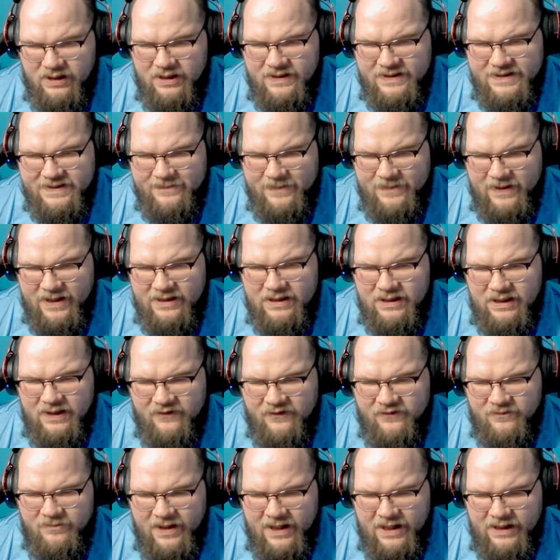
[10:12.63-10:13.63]
spend
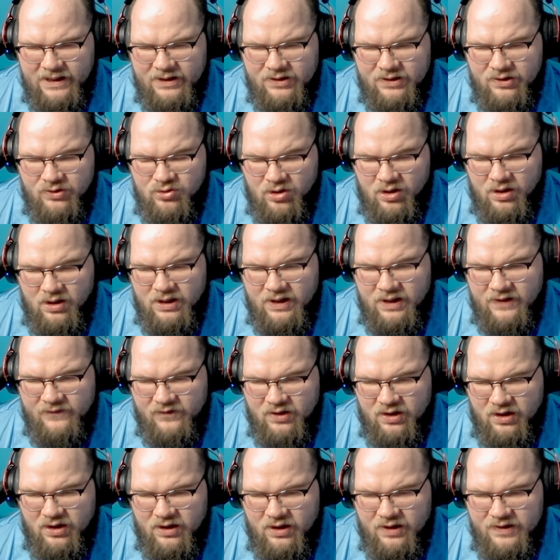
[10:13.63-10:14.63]
enough mana to draw enough
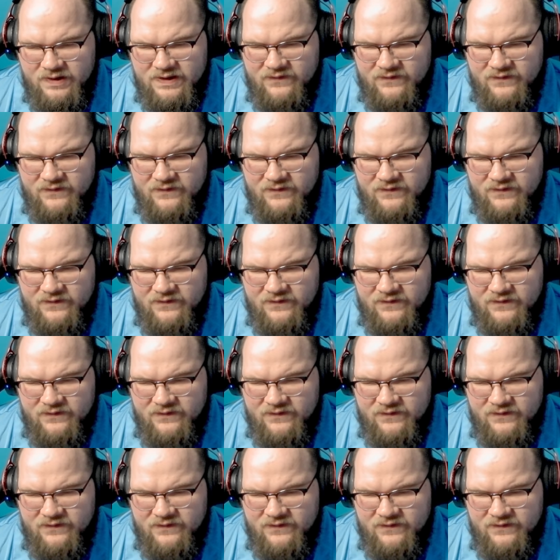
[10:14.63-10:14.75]
cards